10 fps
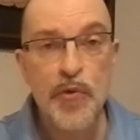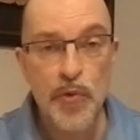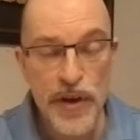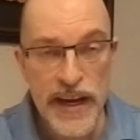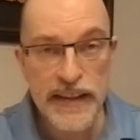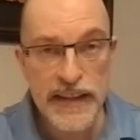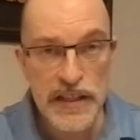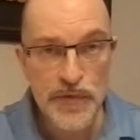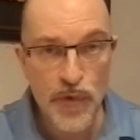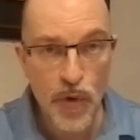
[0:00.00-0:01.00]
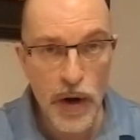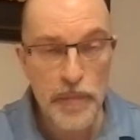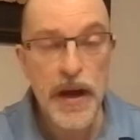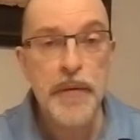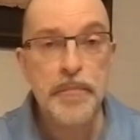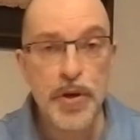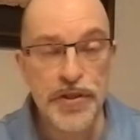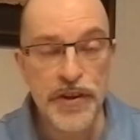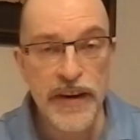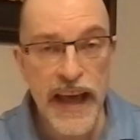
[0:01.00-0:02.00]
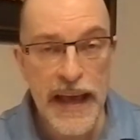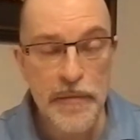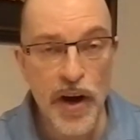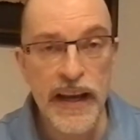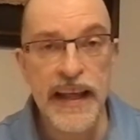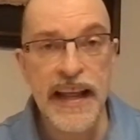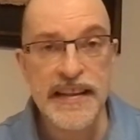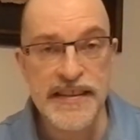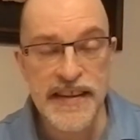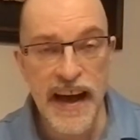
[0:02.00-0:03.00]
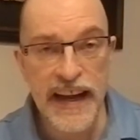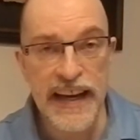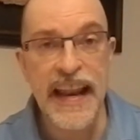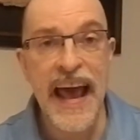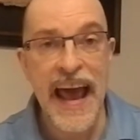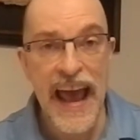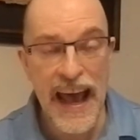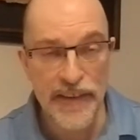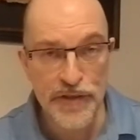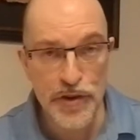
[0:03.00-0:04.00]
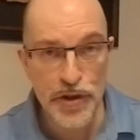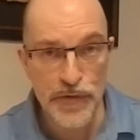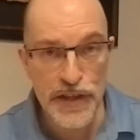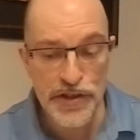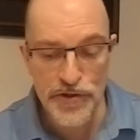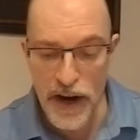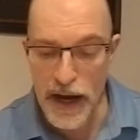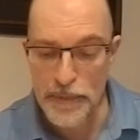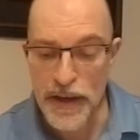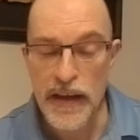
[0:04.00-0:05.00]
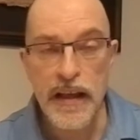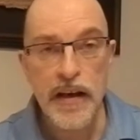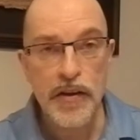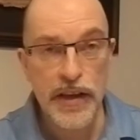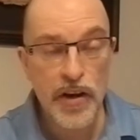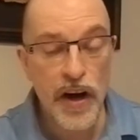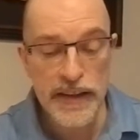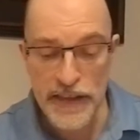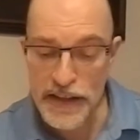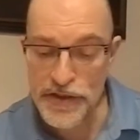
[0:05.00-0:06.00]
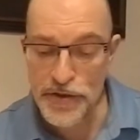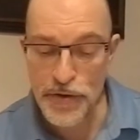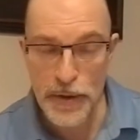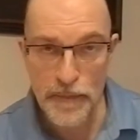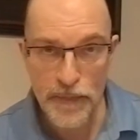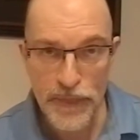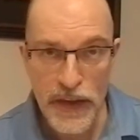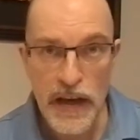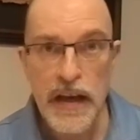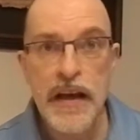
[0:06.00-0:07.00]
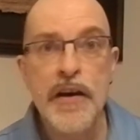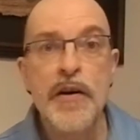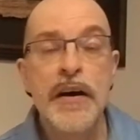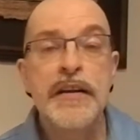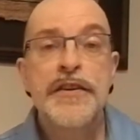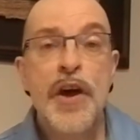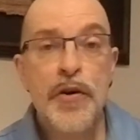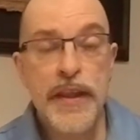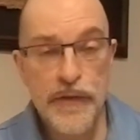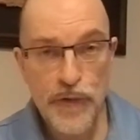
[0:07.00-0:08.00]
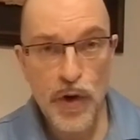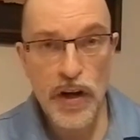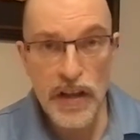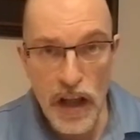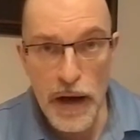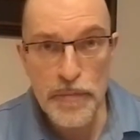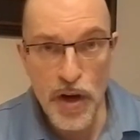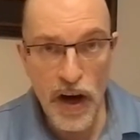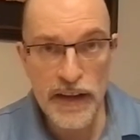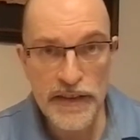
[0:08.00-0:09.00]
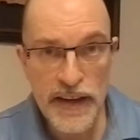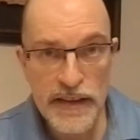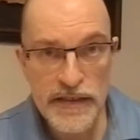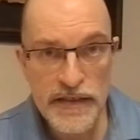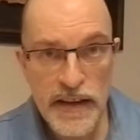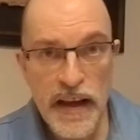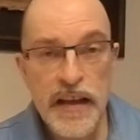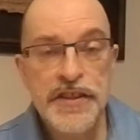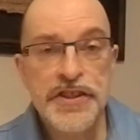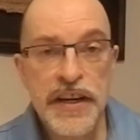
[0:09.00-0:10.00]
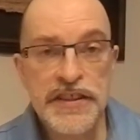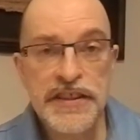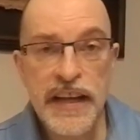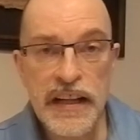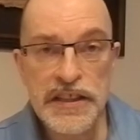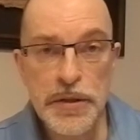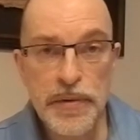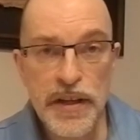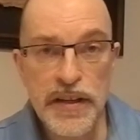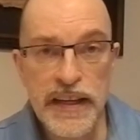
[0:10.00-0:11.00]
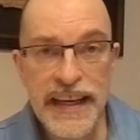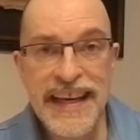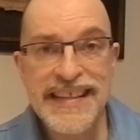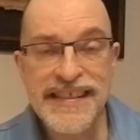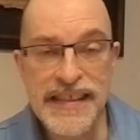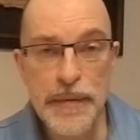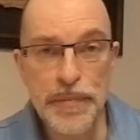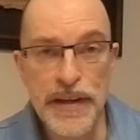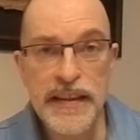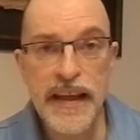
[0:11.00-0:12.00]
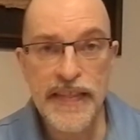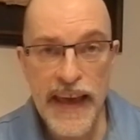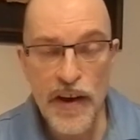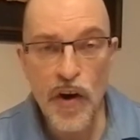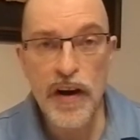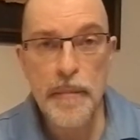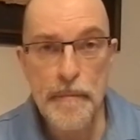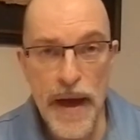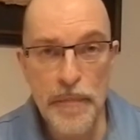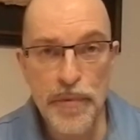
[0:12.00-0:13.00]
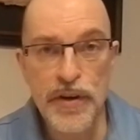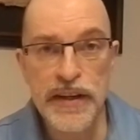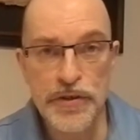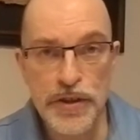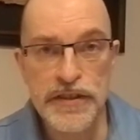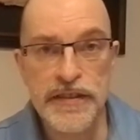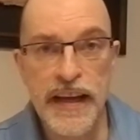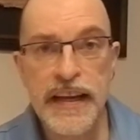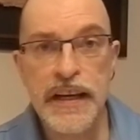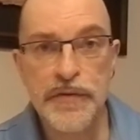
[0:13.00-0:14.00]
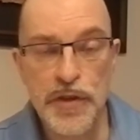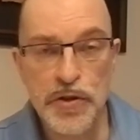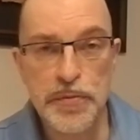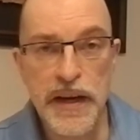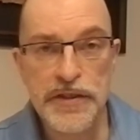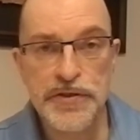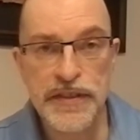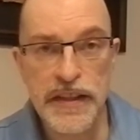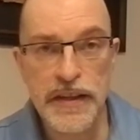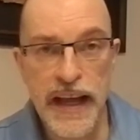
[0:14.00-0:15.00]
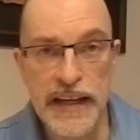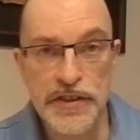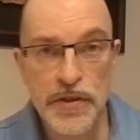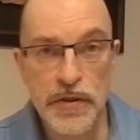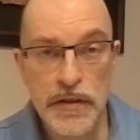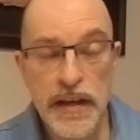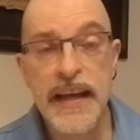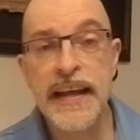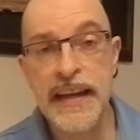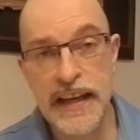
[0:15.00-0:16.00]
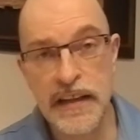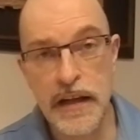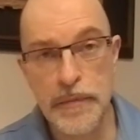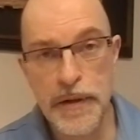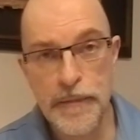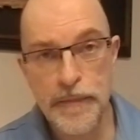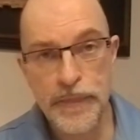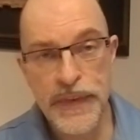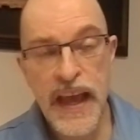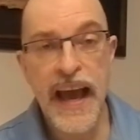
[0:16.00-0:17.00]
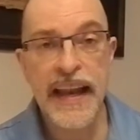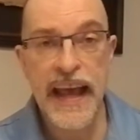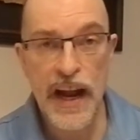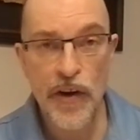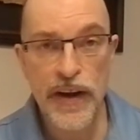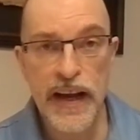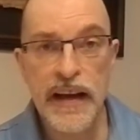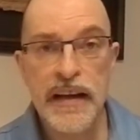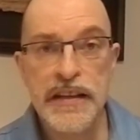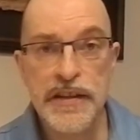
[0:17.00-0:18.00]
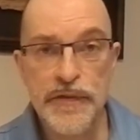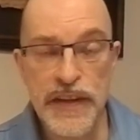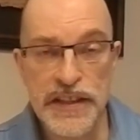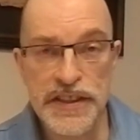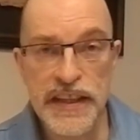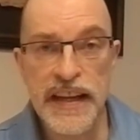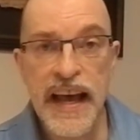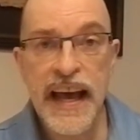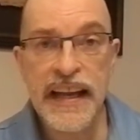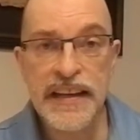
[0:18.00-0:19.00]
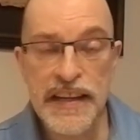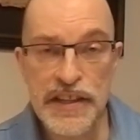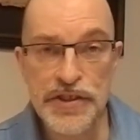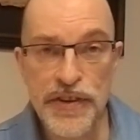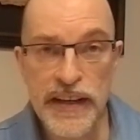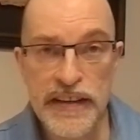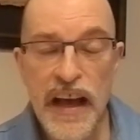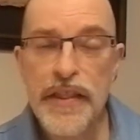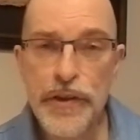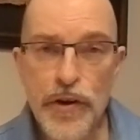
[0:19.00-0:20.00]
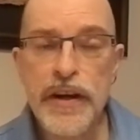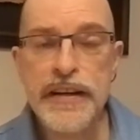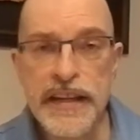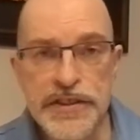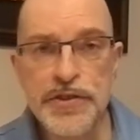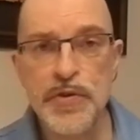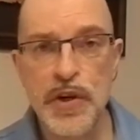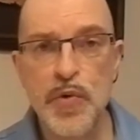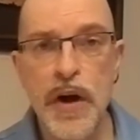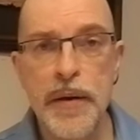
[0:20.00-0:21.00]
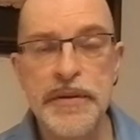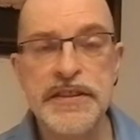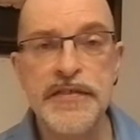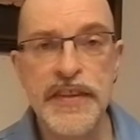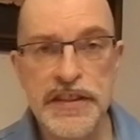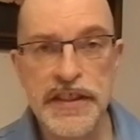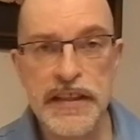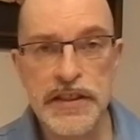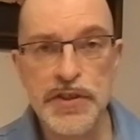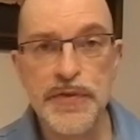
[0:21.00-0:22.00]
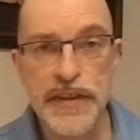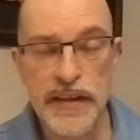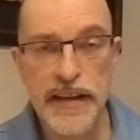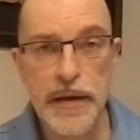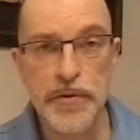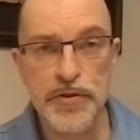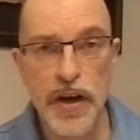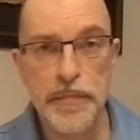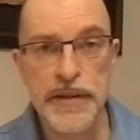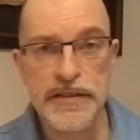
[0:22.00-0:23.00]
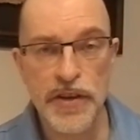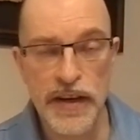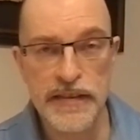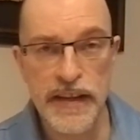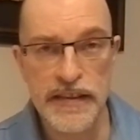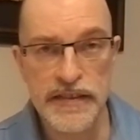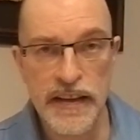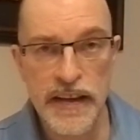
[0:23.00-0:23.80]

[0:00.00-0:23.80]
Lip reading: read this form, put their name on it, and sign it after you've described the contents to them. Know that for club contests, judges' eligibility is simply that they are a member in good standing of Toastmasters International at any club. At area, division, and district, there are additional requirements of the judges for the Table Topics Contest.